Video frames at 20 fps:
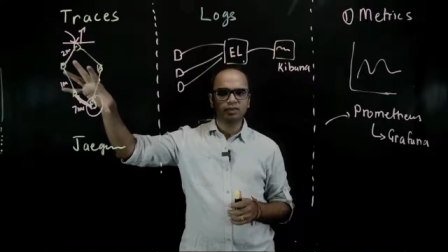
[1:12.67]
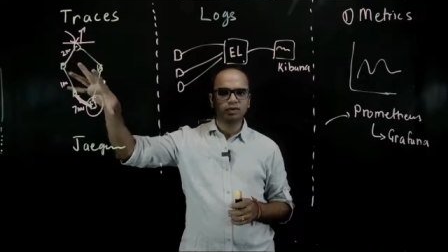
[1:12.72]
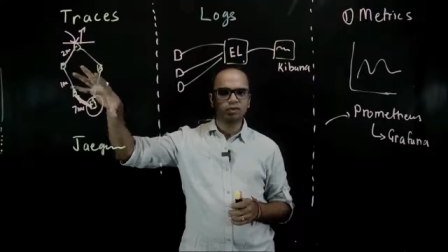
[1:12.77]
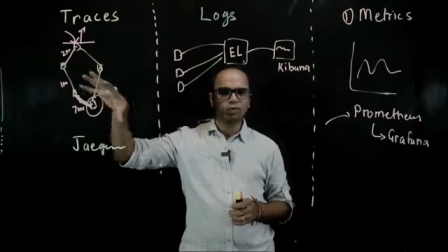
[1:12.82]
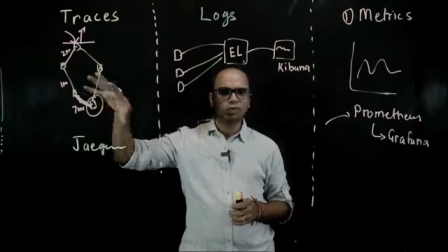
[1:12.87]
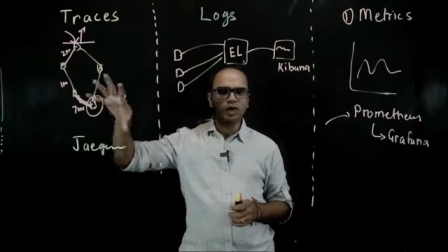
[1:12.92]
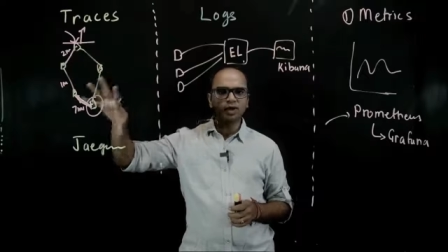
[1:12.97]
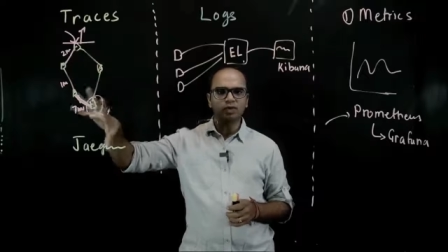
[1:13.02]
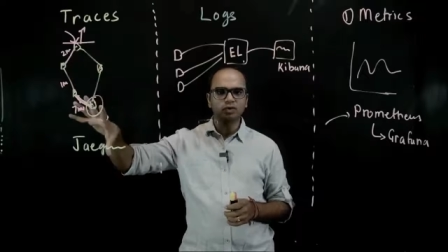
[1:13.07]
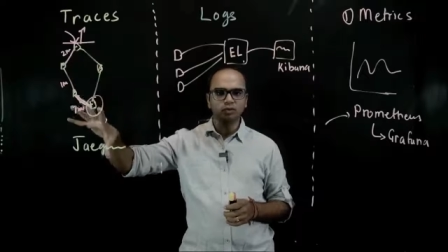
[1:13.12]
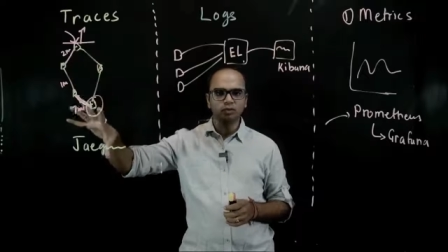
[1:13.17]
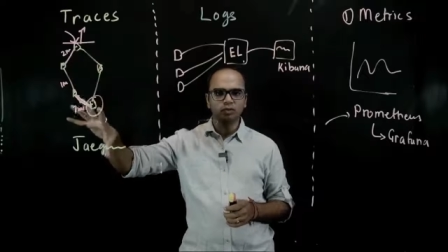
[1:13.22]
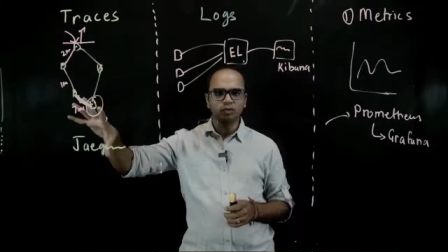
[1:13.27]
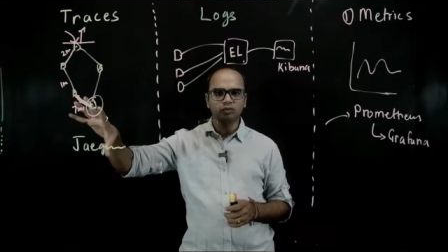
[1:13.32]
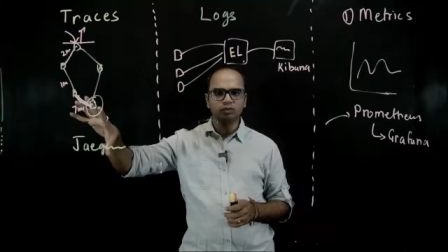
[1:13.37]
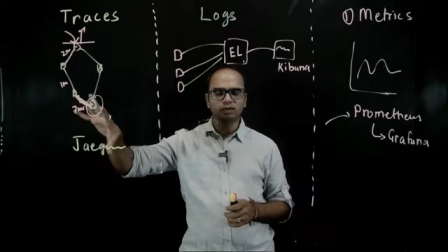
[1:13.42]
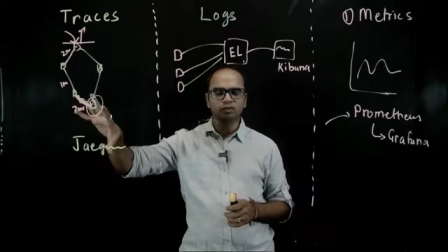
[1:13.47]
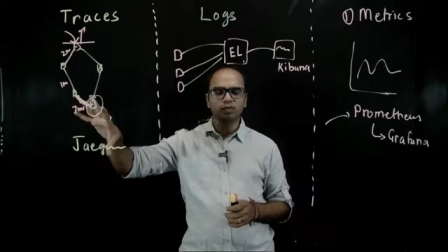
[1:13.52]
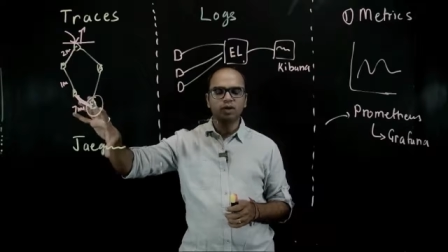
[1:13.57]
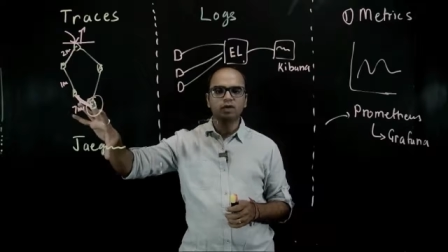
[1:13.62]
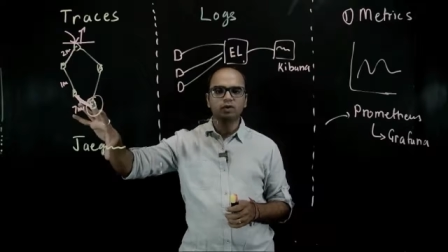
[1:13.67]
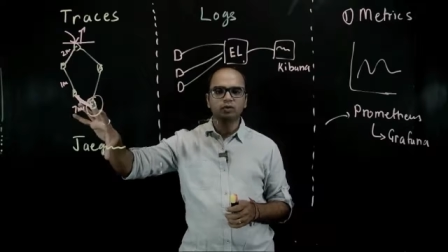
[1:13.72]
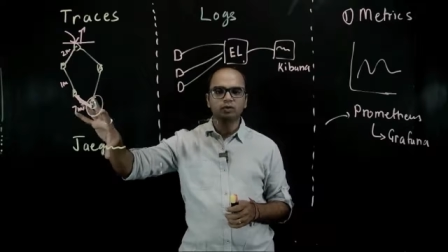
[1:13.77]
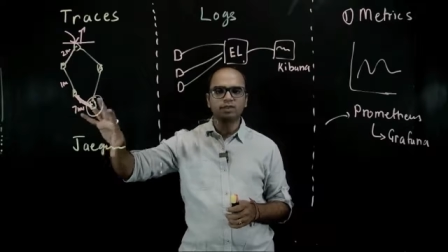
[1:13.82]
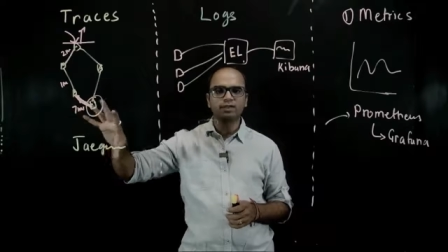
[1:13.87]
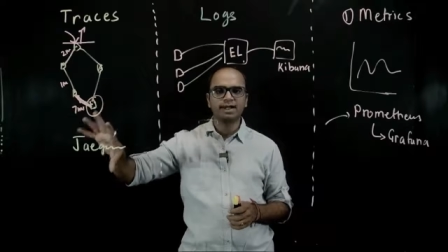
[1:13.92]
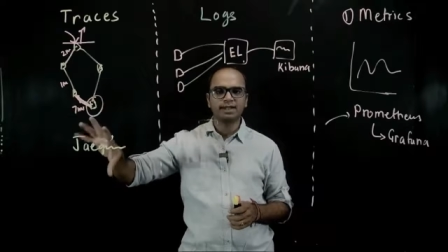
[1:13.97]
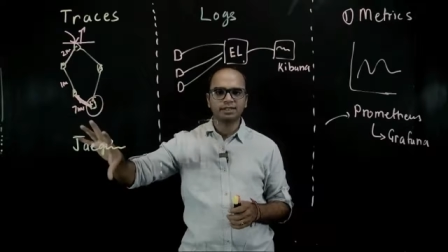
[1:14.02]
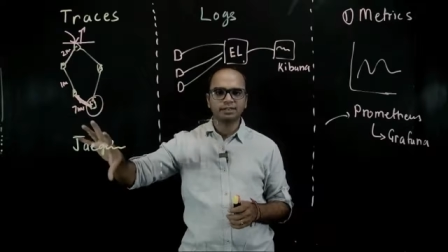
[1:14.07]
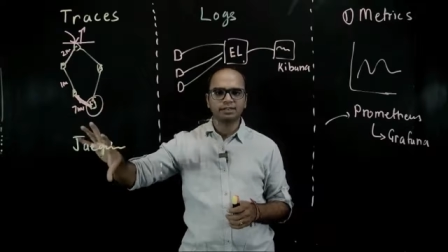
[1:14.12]
which could provide you
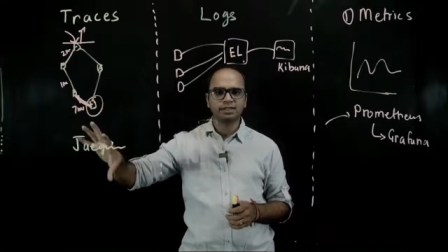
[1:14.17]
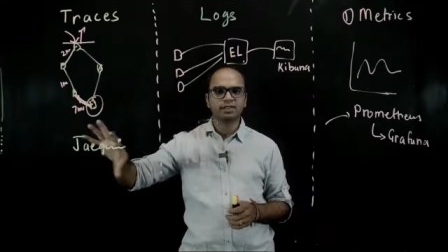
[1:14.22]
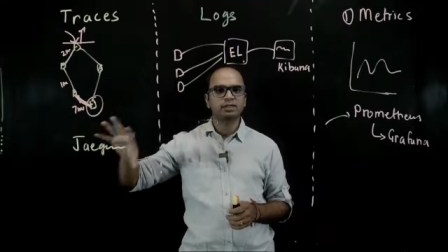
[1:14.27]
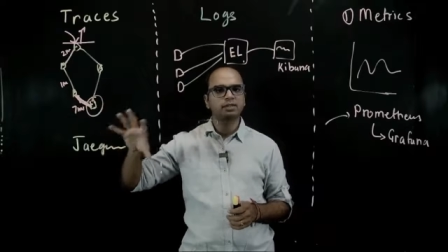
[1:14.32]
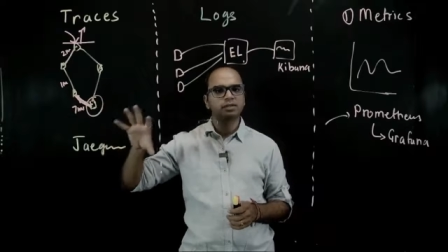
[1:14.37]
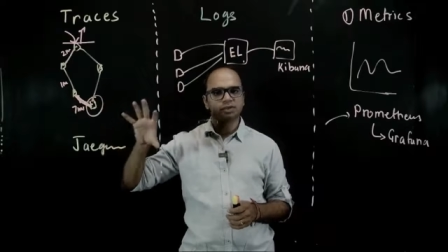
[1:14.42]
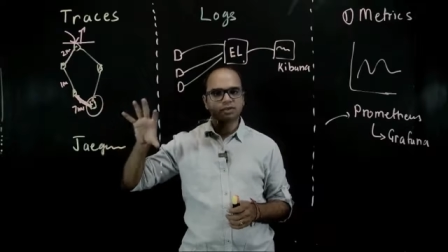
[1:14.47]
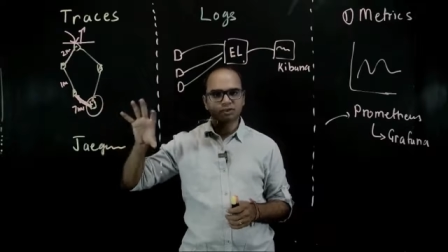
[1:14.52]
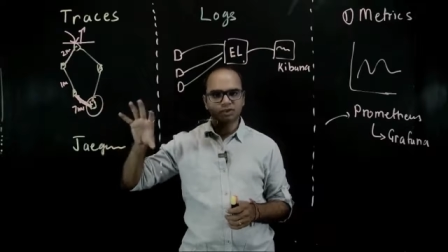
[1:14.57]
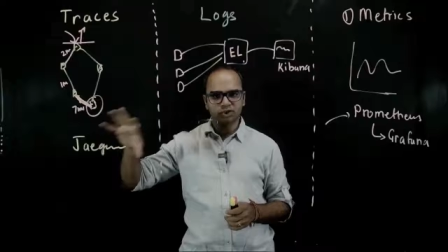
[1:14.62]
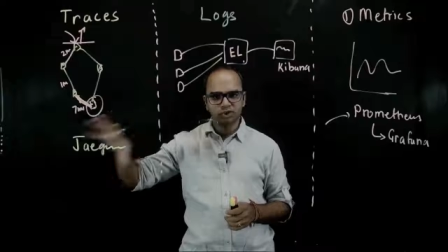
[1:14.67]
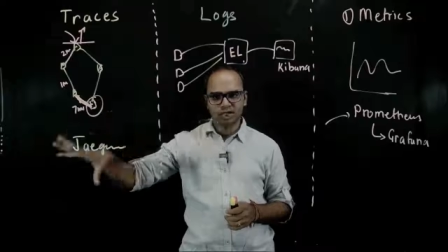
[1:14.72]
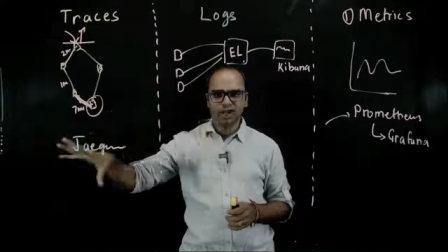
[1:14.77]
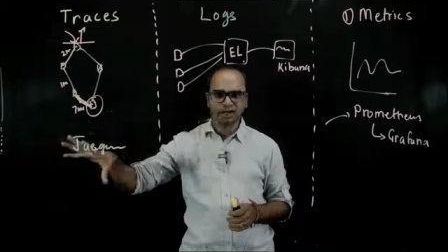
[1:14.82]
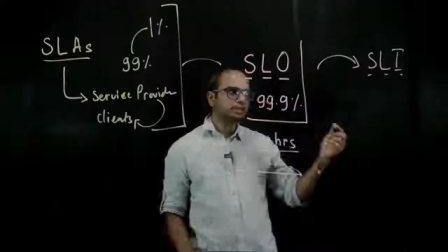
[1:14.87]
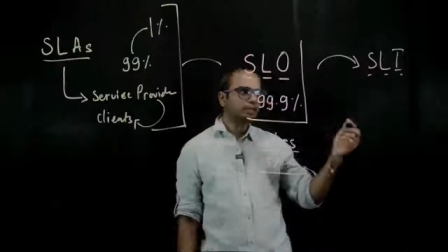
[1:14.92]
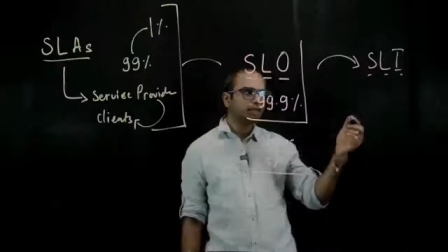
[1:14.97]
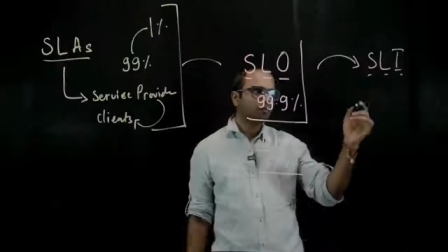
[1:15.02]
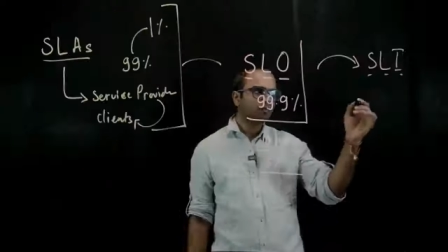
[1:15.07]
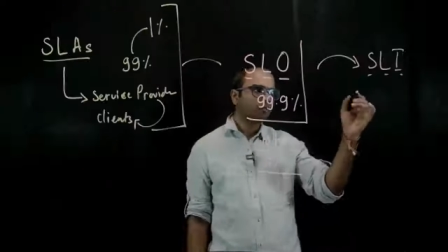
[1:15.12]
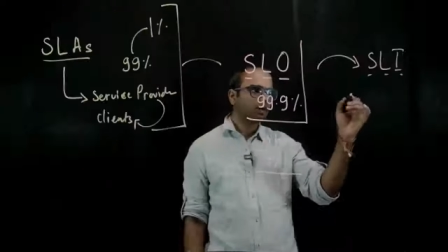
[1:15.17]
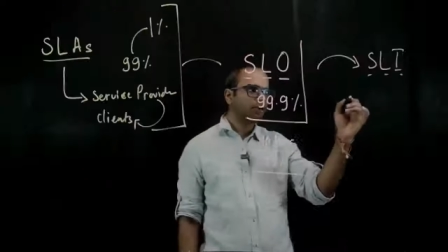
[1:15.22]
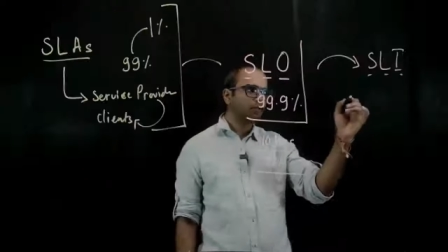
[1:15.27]
with observability